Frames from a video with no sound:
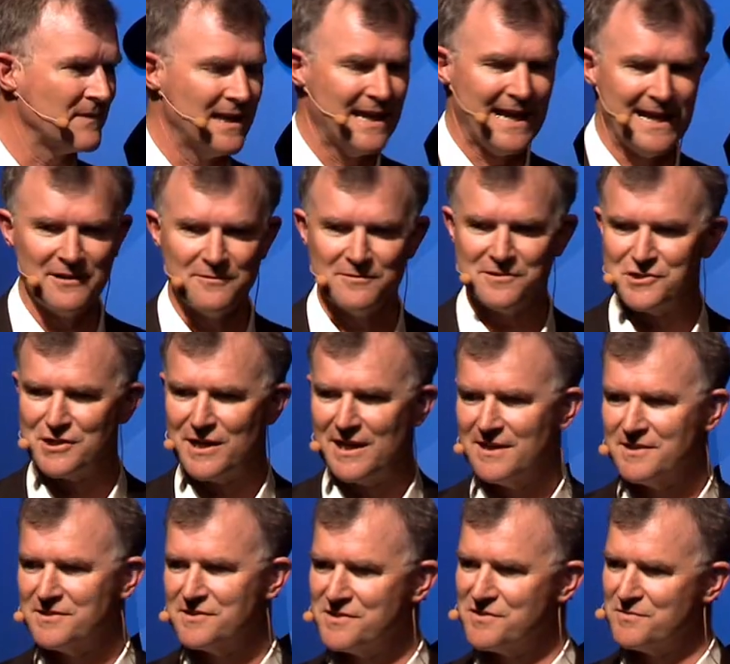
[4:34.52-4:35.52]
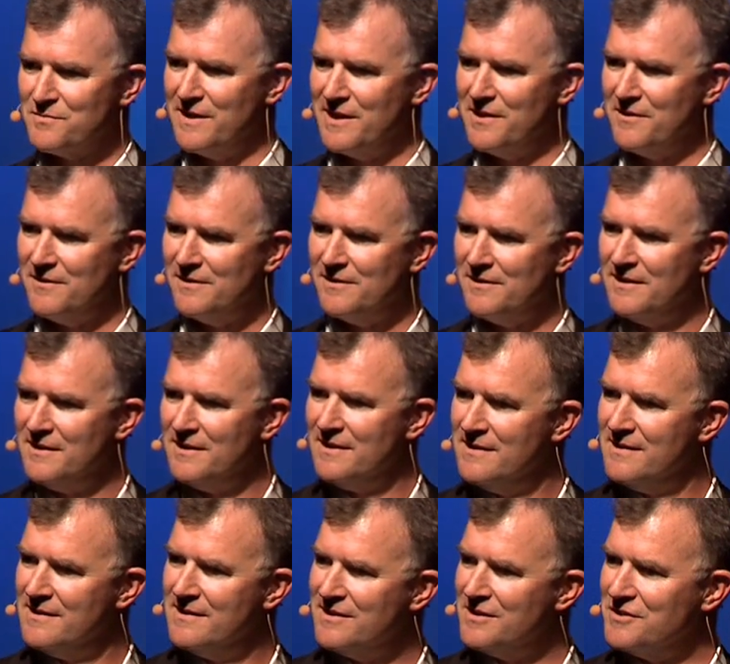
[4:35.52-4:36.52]
Adequate challenge is where you're
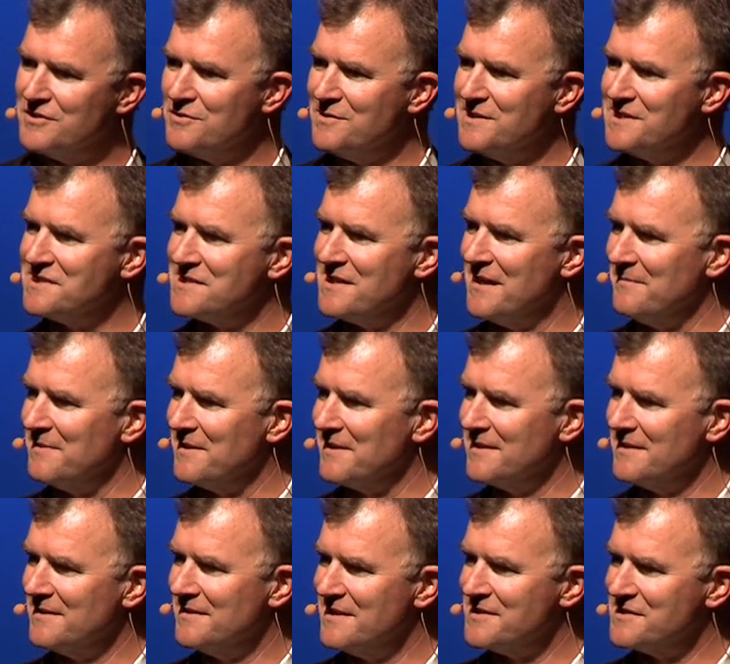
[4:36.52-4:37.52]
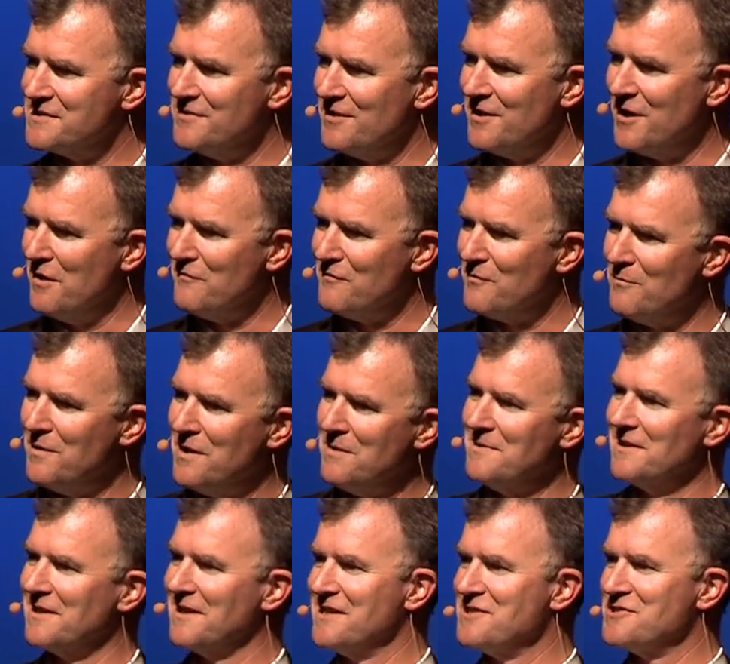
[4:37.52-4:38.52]
doing something that's not
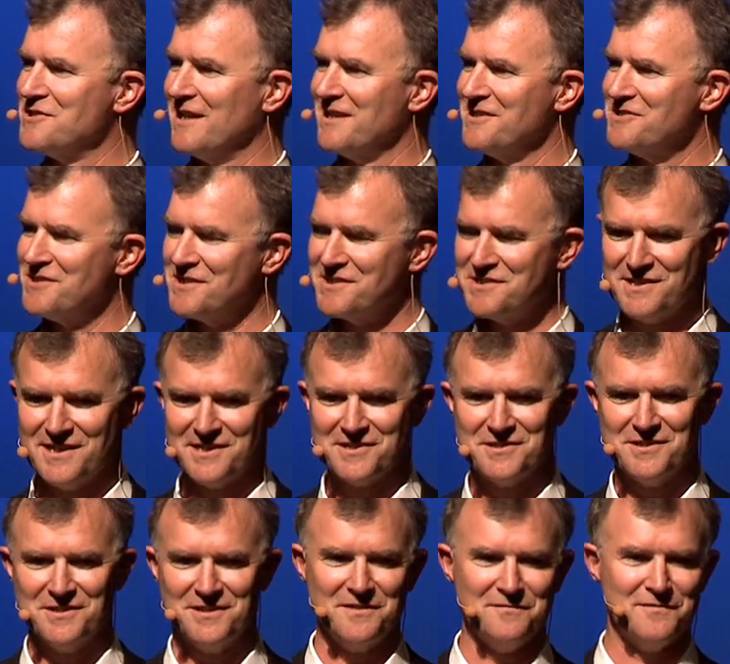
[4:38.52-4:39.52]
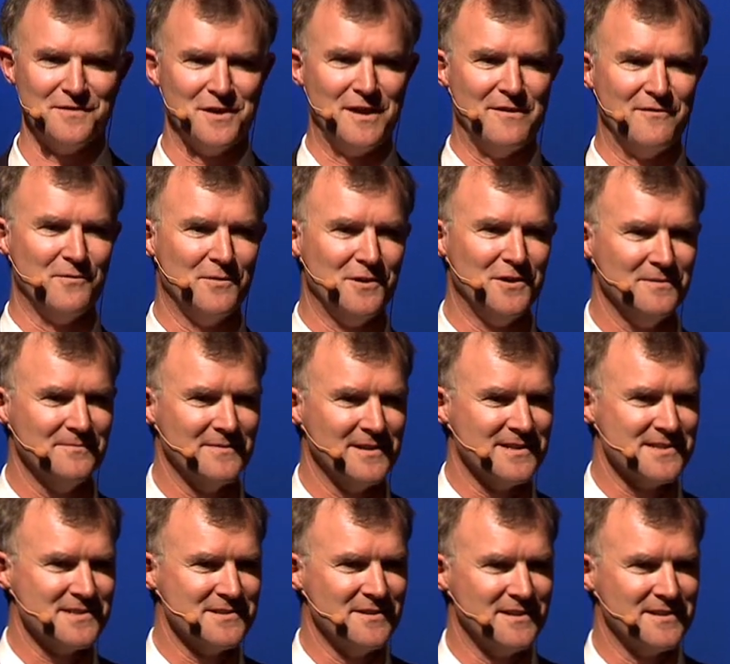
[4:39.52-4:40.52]
overwhelmingly challenging such that you feel overwhelmed,
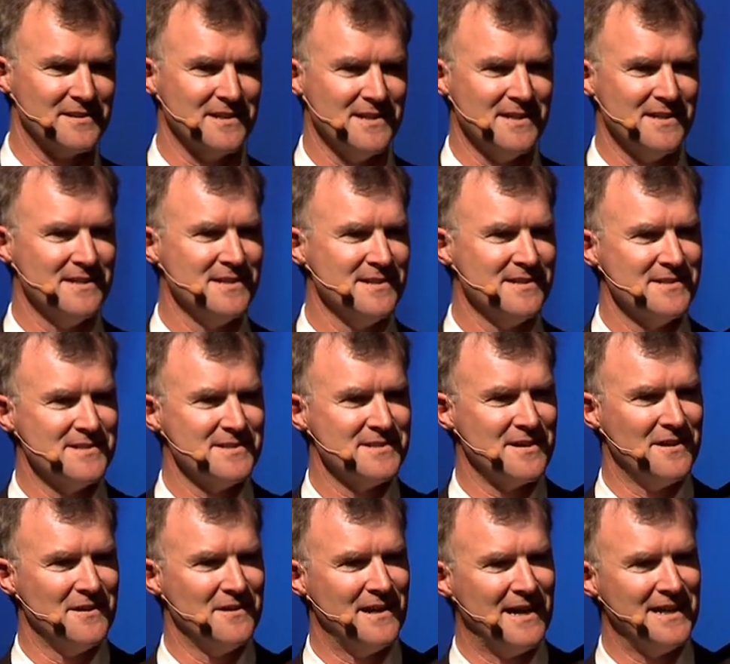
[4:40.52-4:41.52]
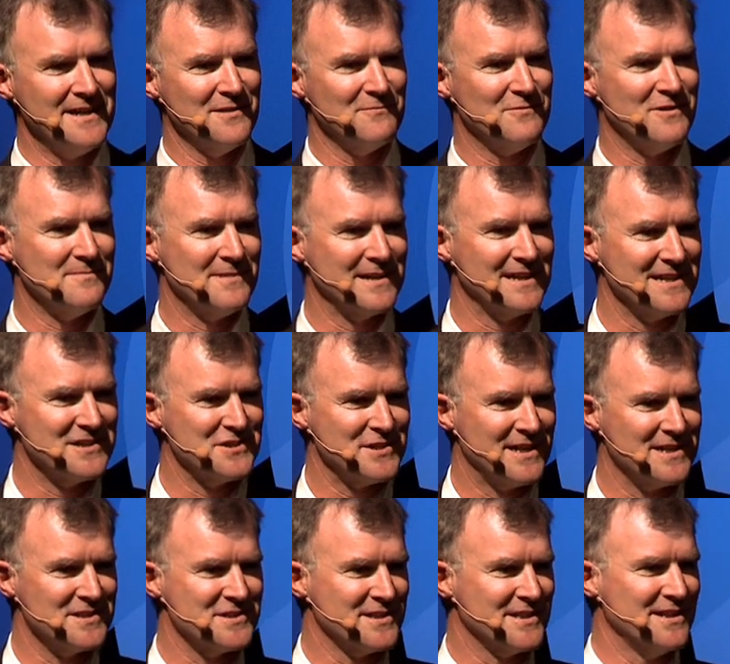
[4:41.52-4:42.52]
and it's not so underwhelmingly
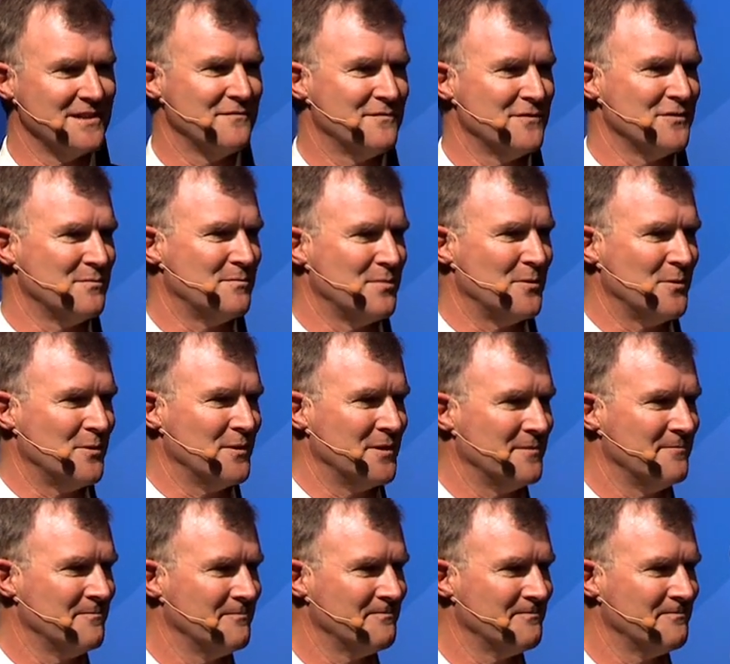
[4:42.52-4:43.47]
challenging that you feel bored.